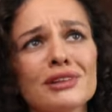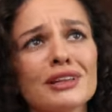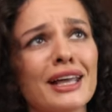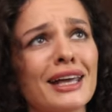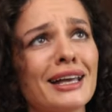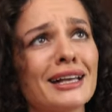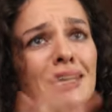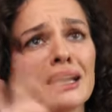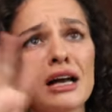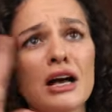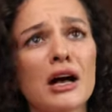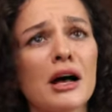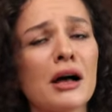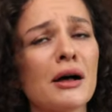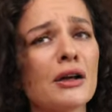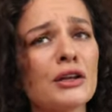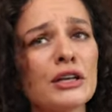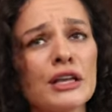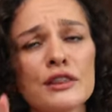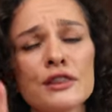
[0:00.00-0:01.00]
like
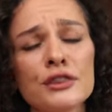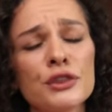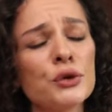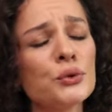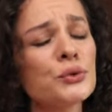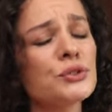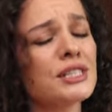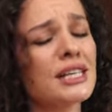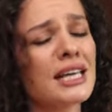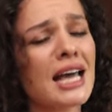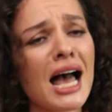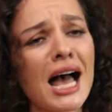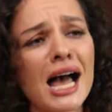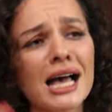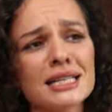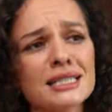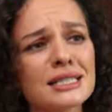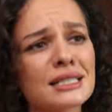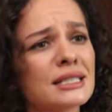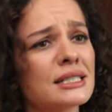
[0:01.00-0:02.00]

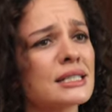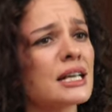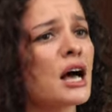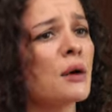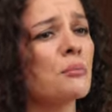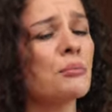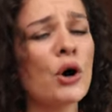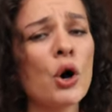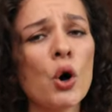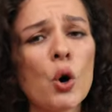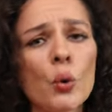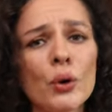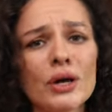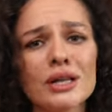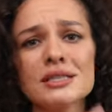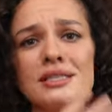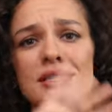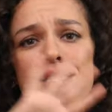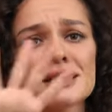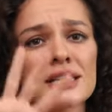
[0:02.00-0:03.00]
enthusiasts,
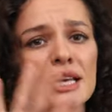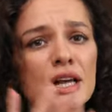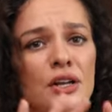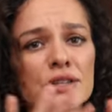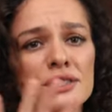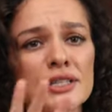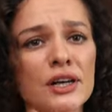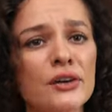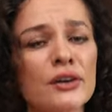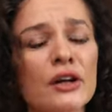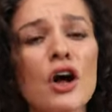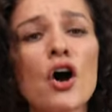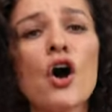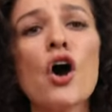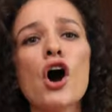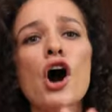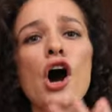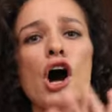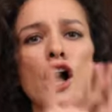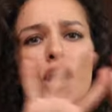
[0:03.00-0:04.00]
poets, etc., etc.
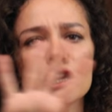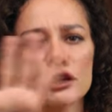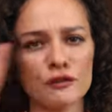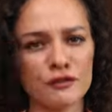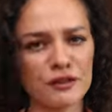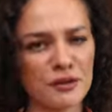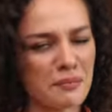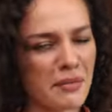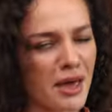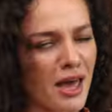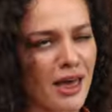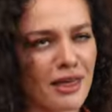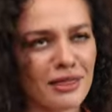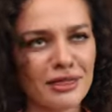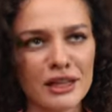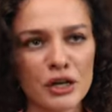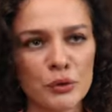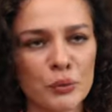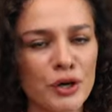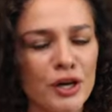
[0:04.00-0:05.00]
All of the
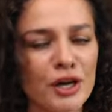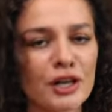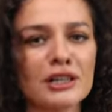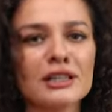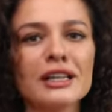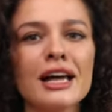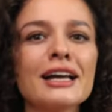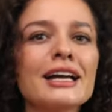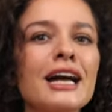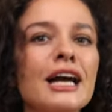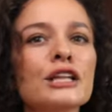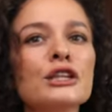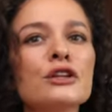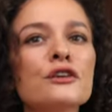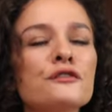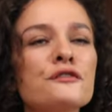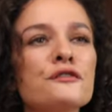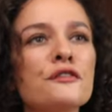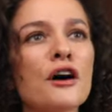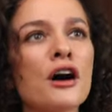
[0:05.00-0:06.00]
men that were kind
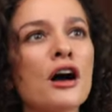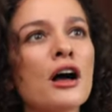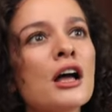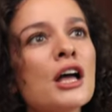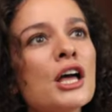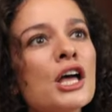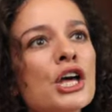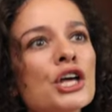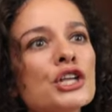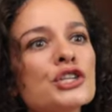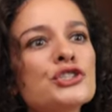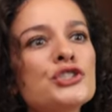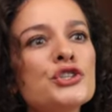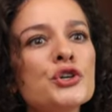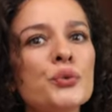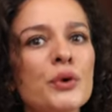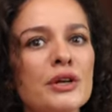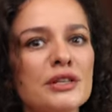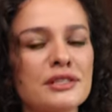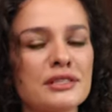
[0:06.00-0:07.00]
of
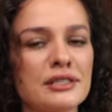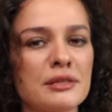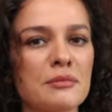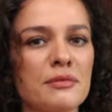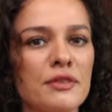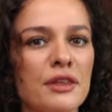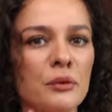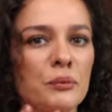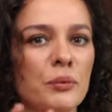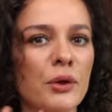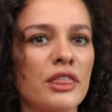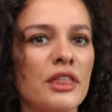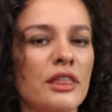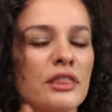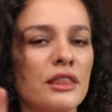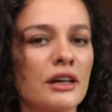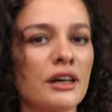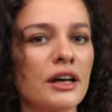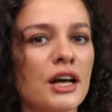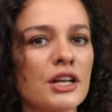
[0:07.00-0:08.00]
doing something
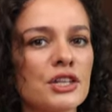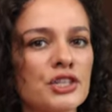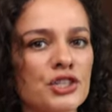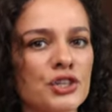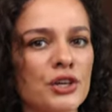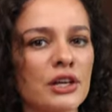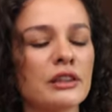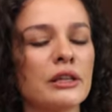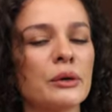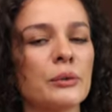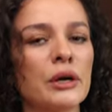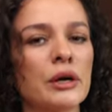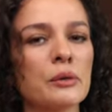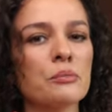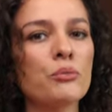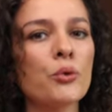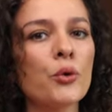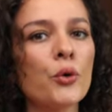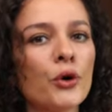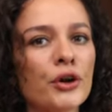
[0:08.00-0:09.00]
within the country. They were
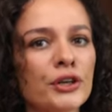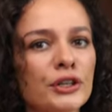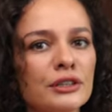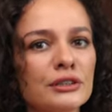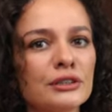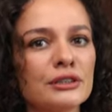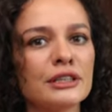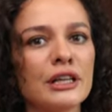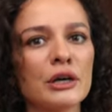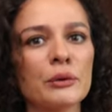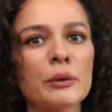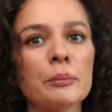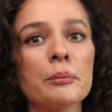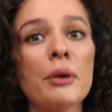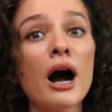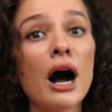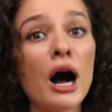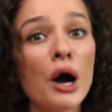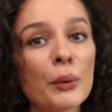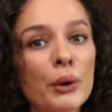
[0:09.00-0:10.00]
important, they were
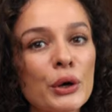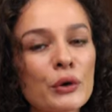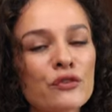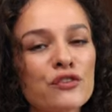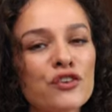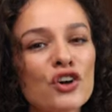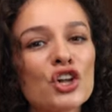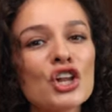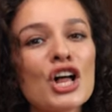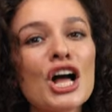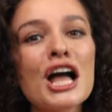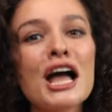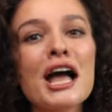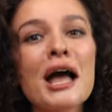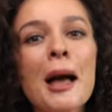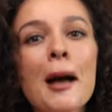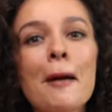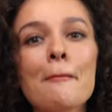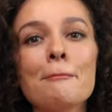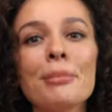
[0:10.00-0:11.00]
powerful.
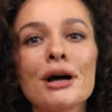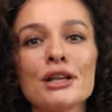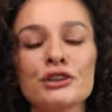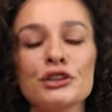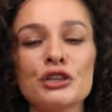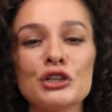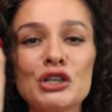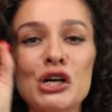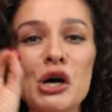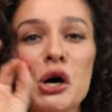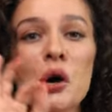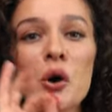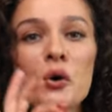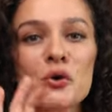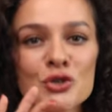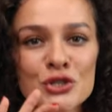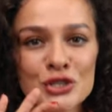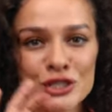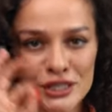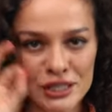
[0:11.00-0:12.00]
But the
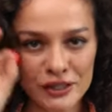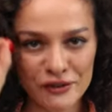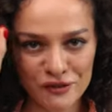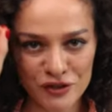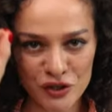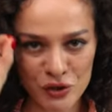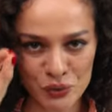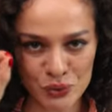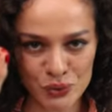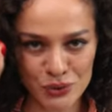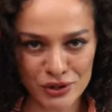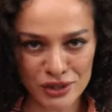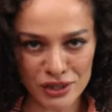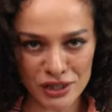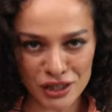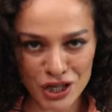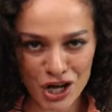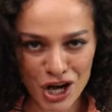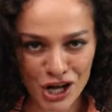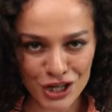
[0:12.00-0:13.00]
hosts of those
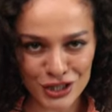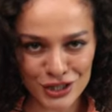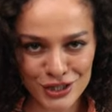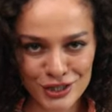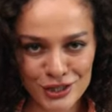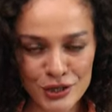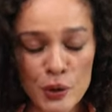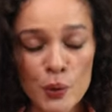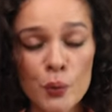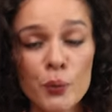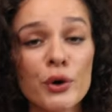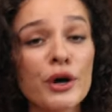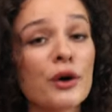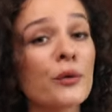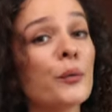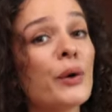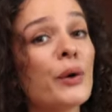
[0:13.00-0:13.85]
salons were